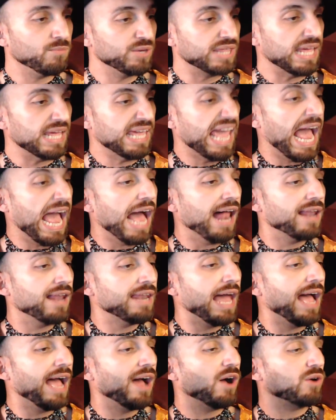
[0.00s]
With a
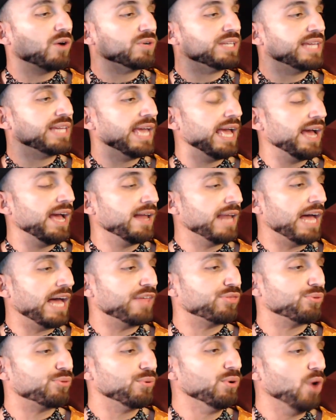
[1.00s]
loud yell,
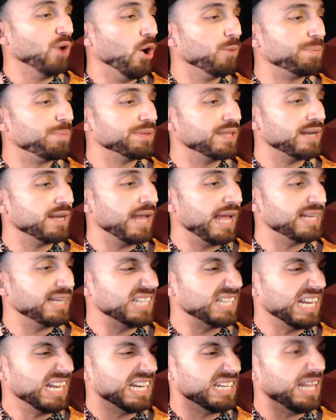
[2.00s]
I threw open the
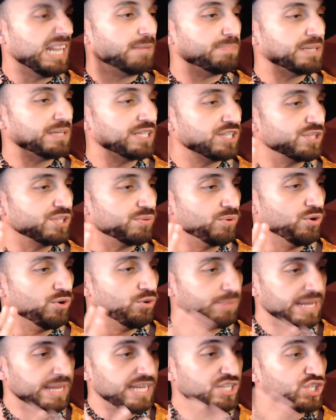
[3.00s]
lantern, leapt into the
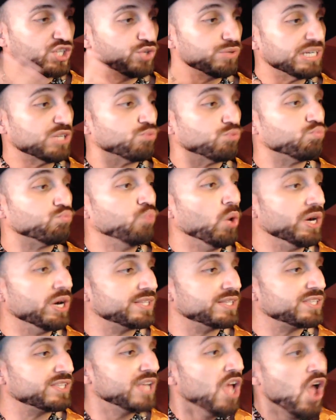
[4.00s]
room. He shrieked
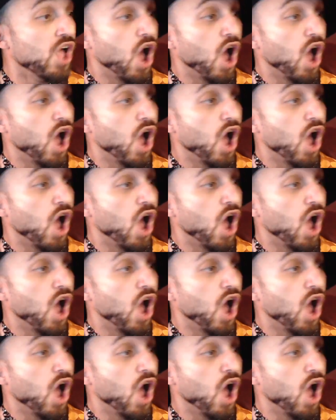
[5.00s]
once,